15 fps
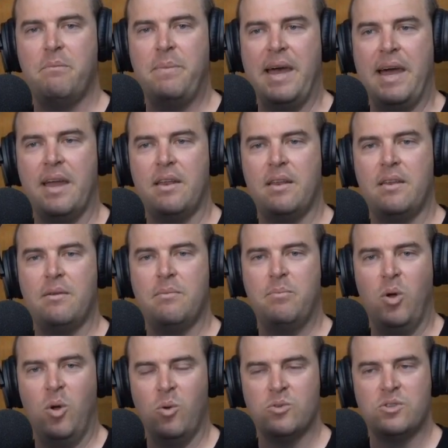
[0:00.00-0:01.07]
But
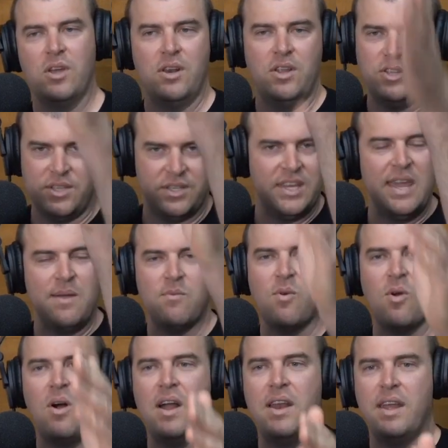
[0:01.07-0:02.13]
Paul's going to just keep
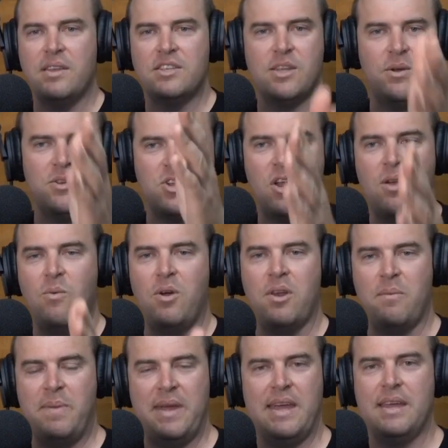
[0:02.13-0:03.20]
riding, so I don't
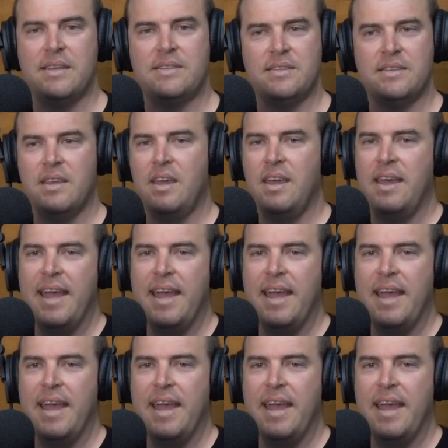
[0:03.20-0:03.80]
want to piss.